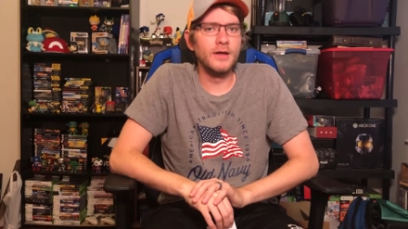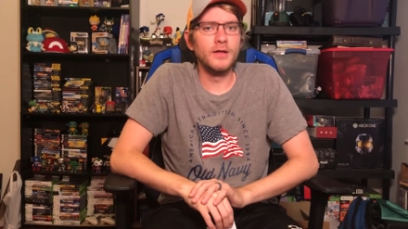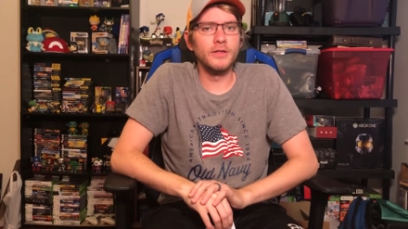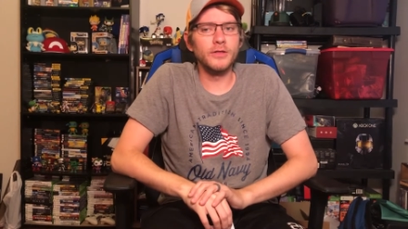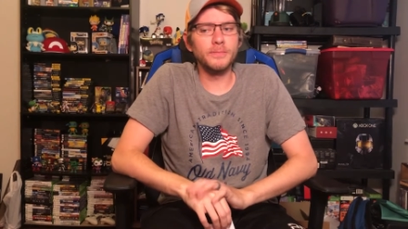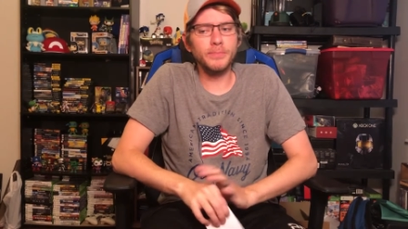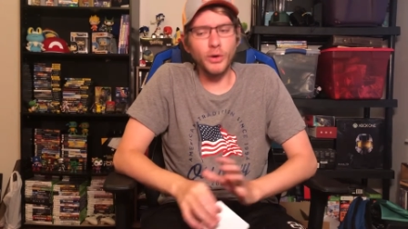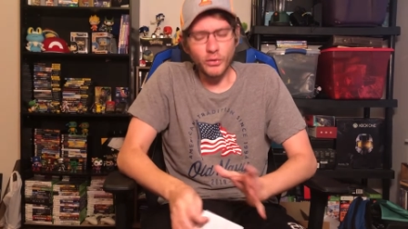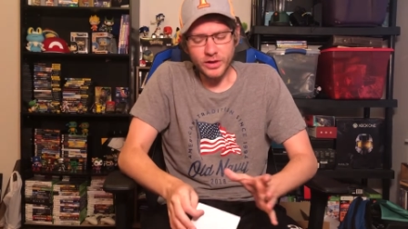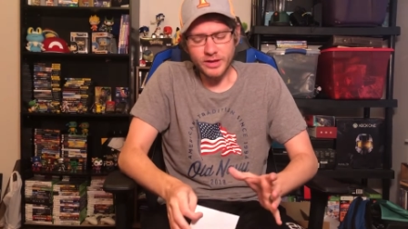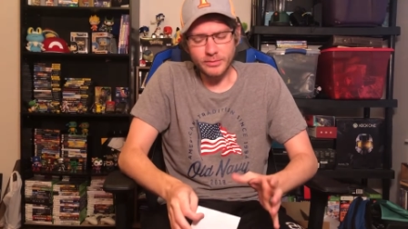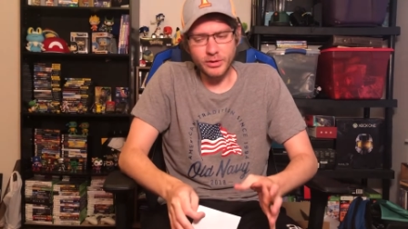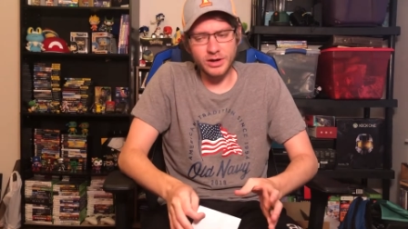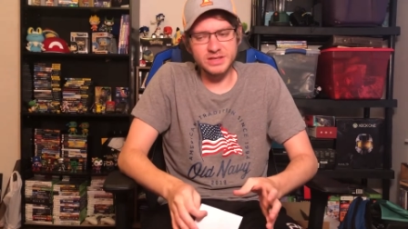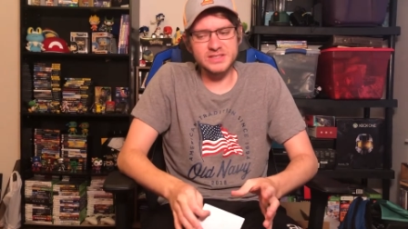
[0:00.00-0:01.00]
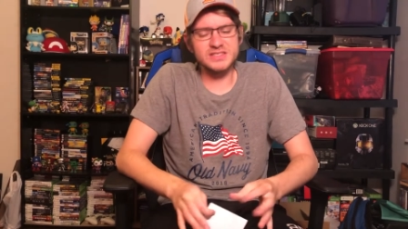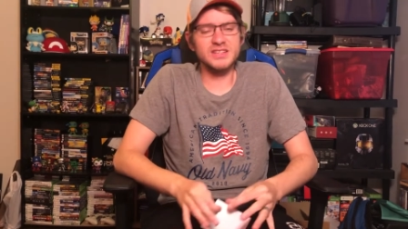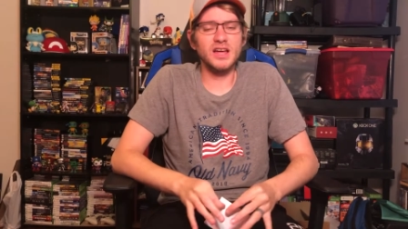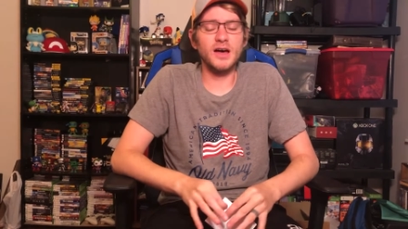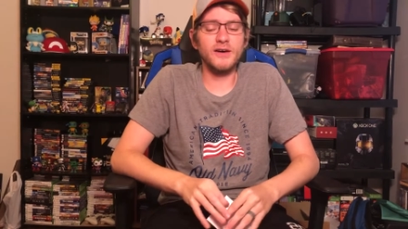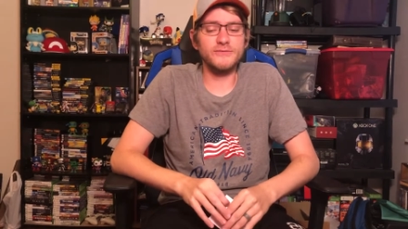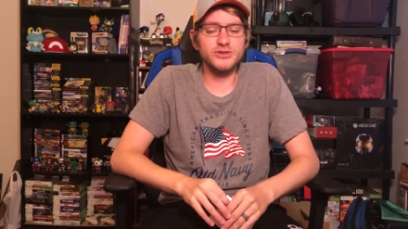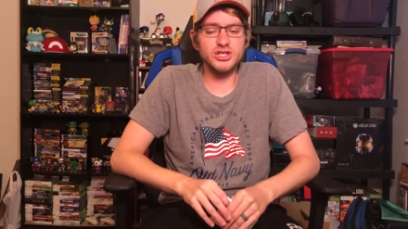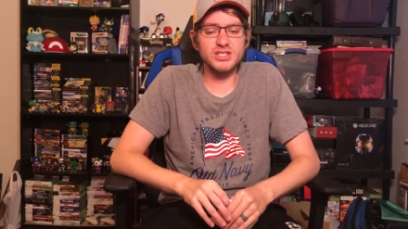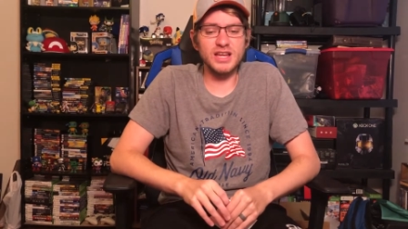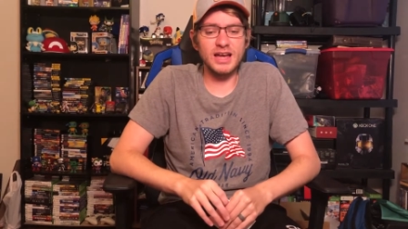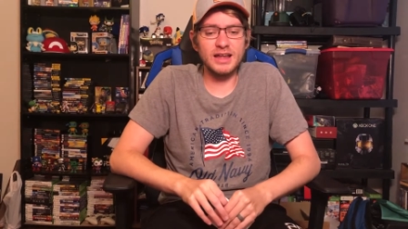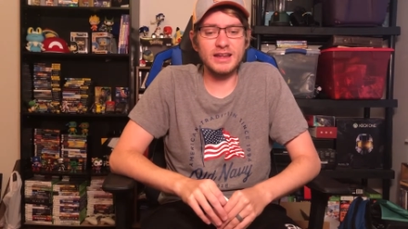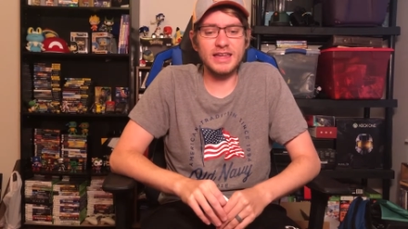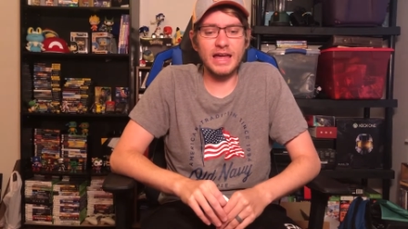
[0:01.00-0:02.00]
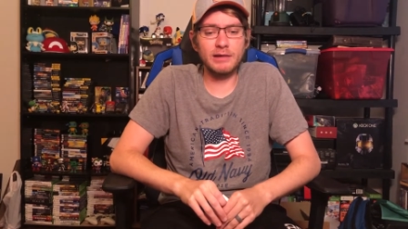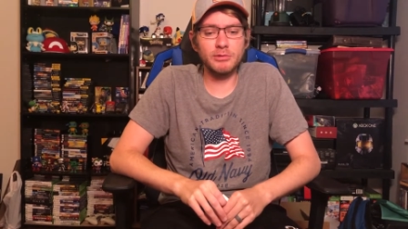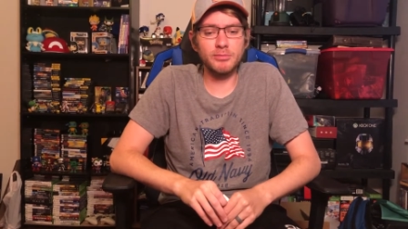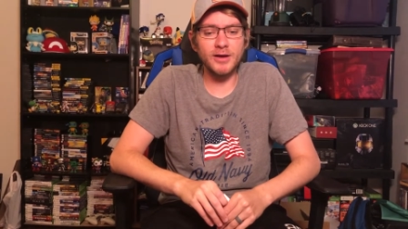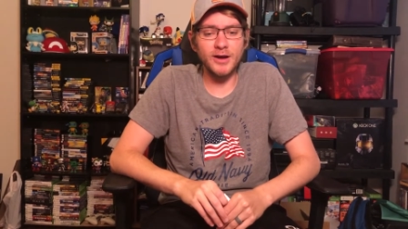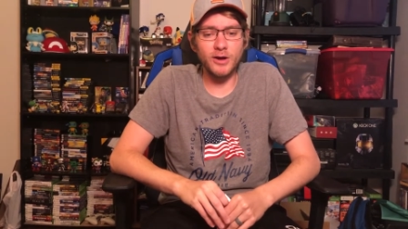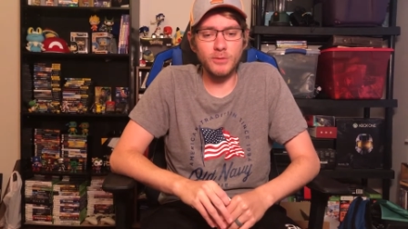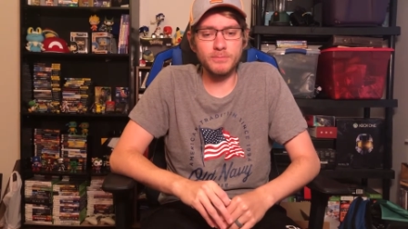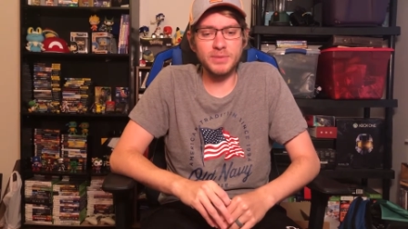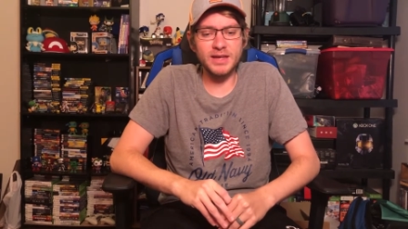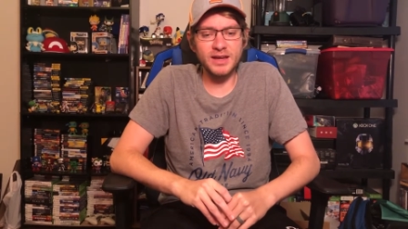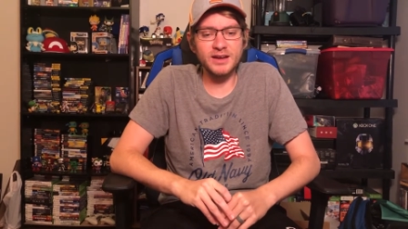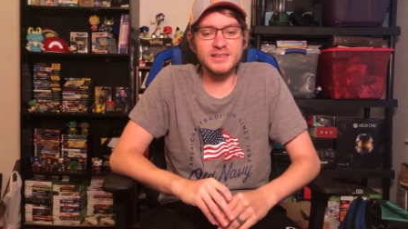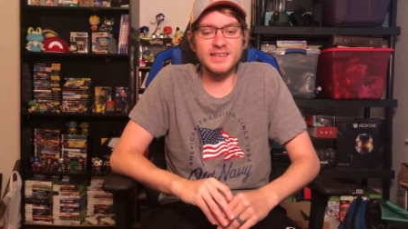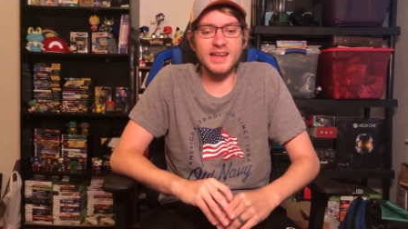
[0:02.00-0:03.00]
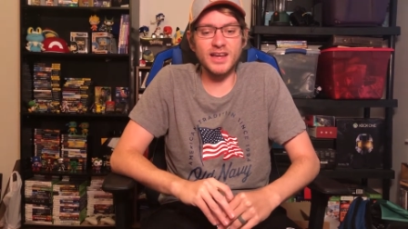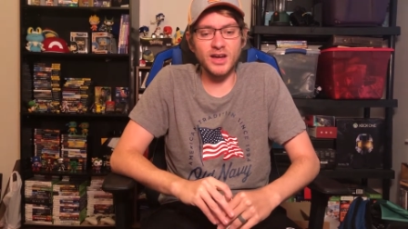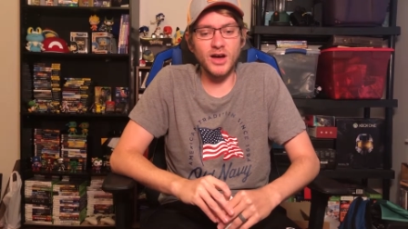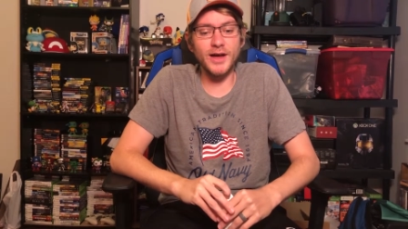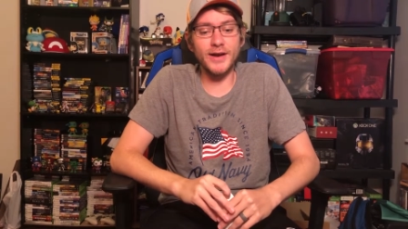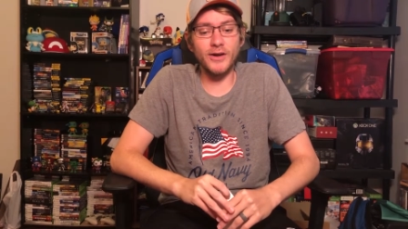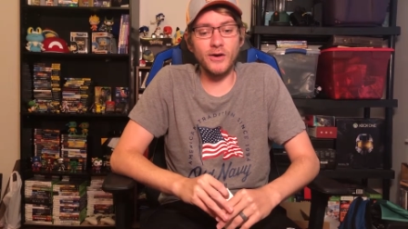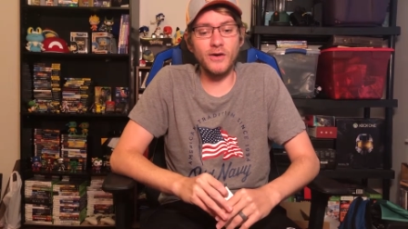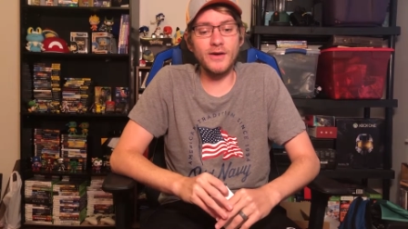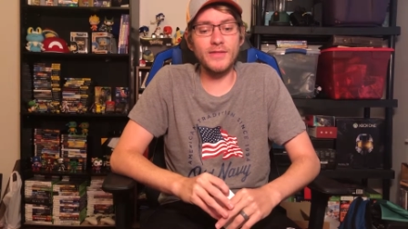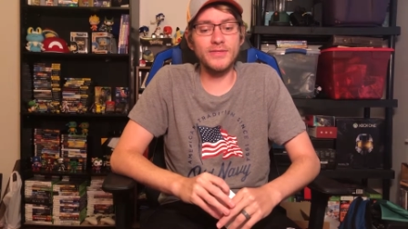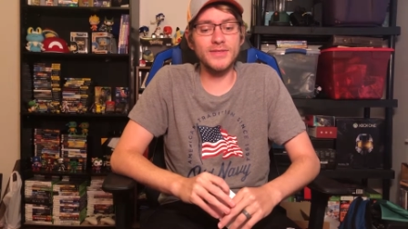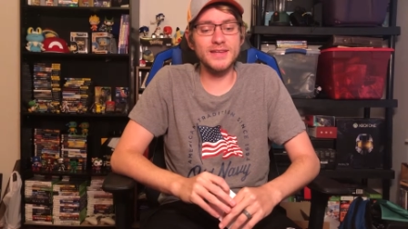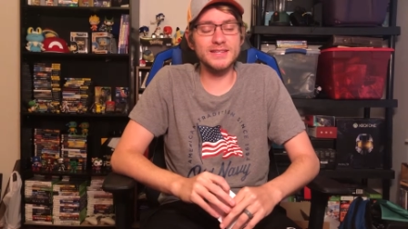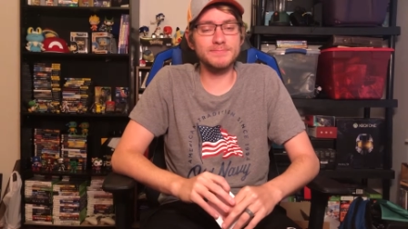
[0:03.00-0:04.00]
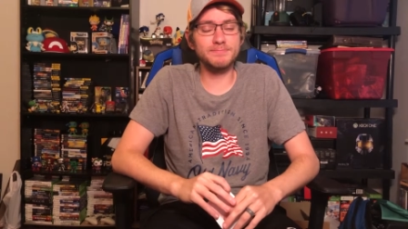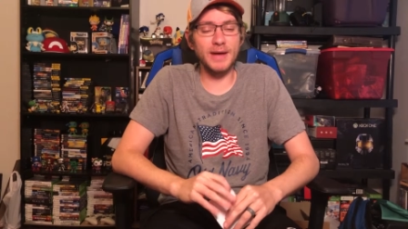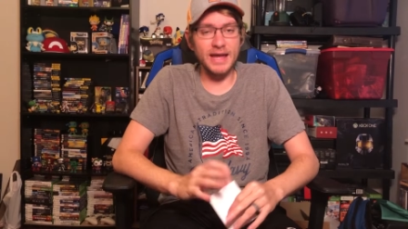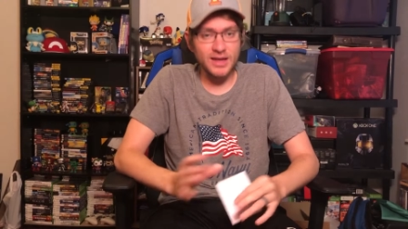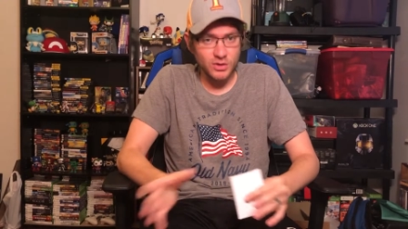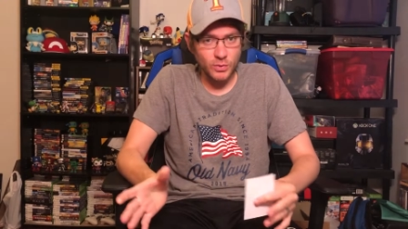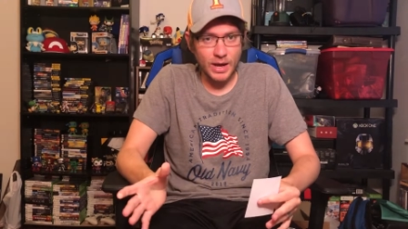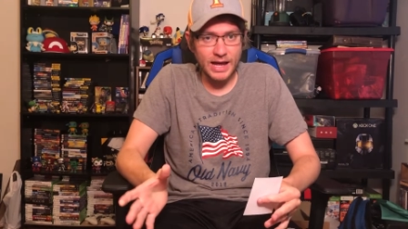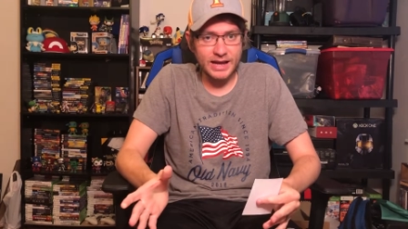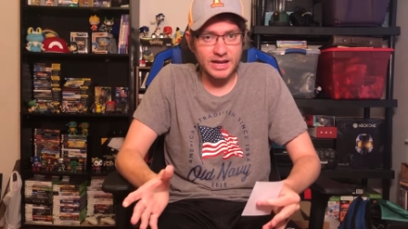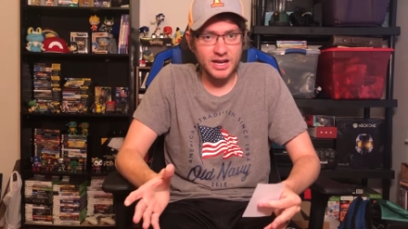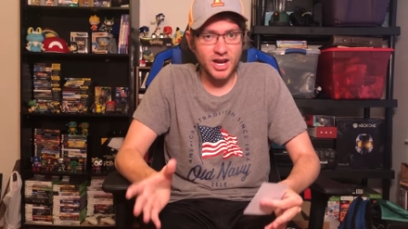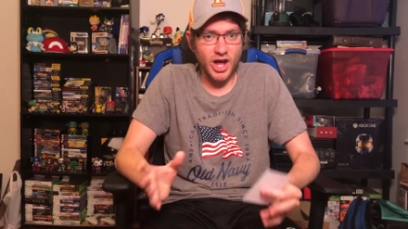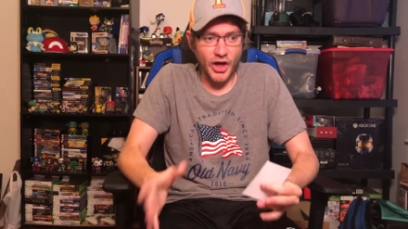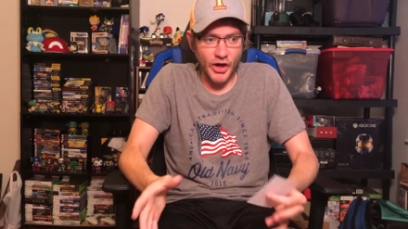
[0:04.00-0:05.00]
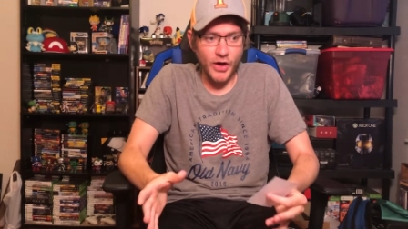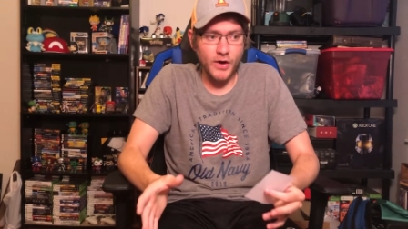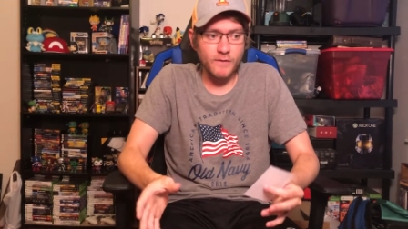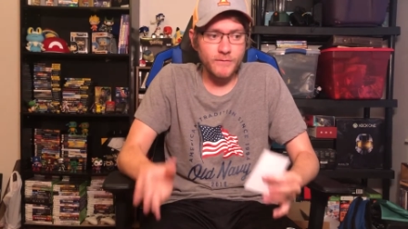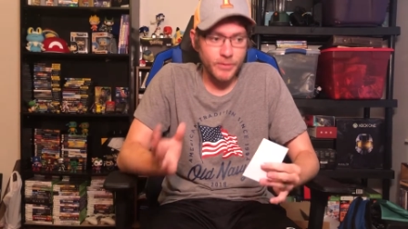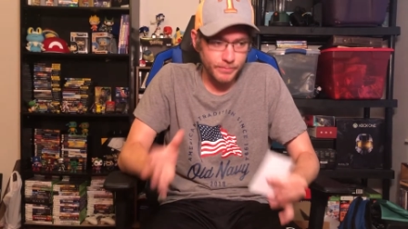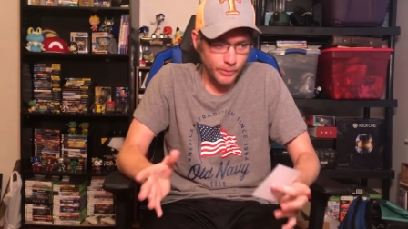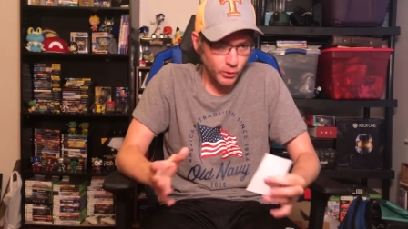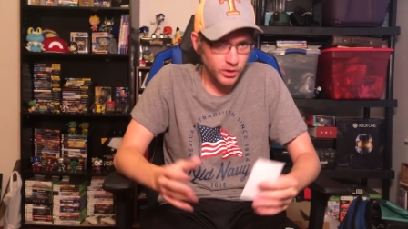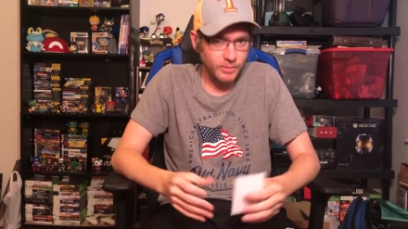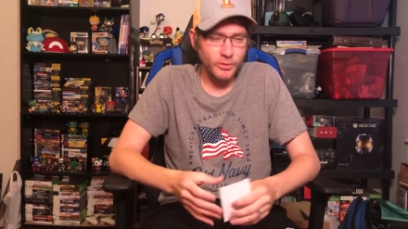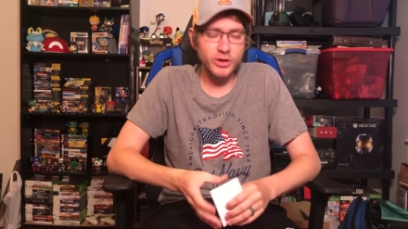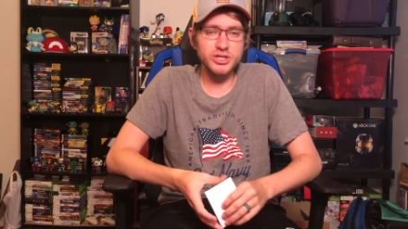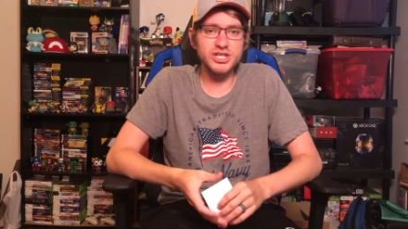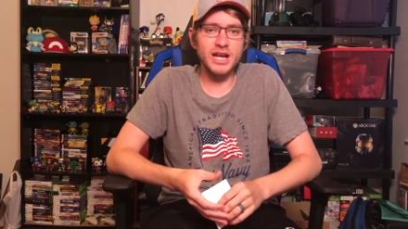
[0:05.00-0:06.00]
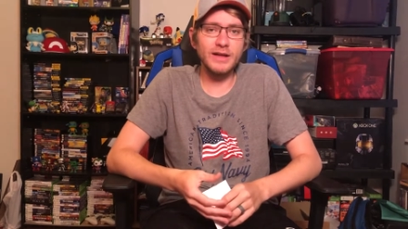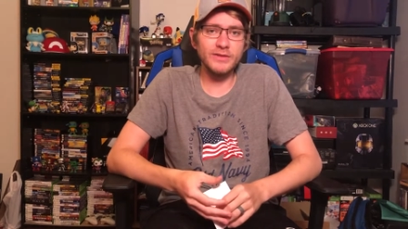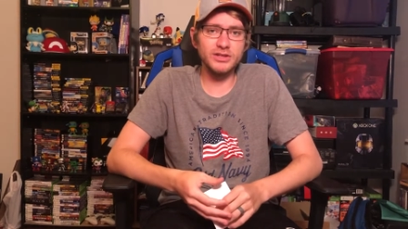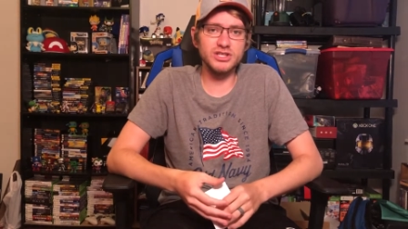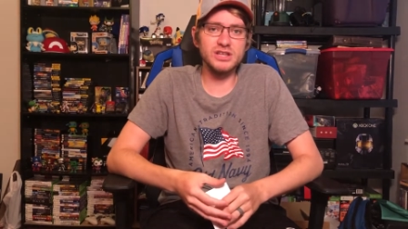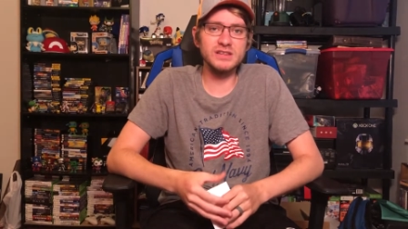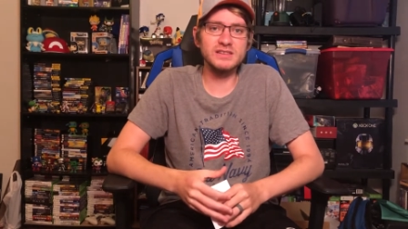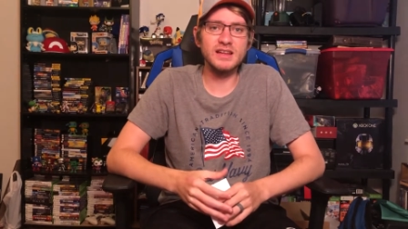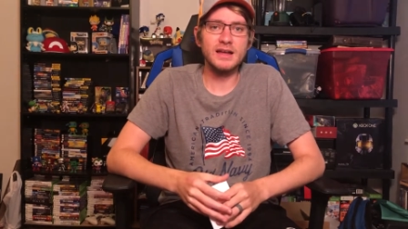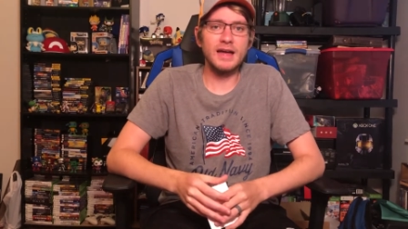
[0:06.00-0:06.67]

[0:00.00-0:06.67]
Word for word: The Pokemon stuff just kind of came about because I got on this bandwagon of the Pokemon challenges,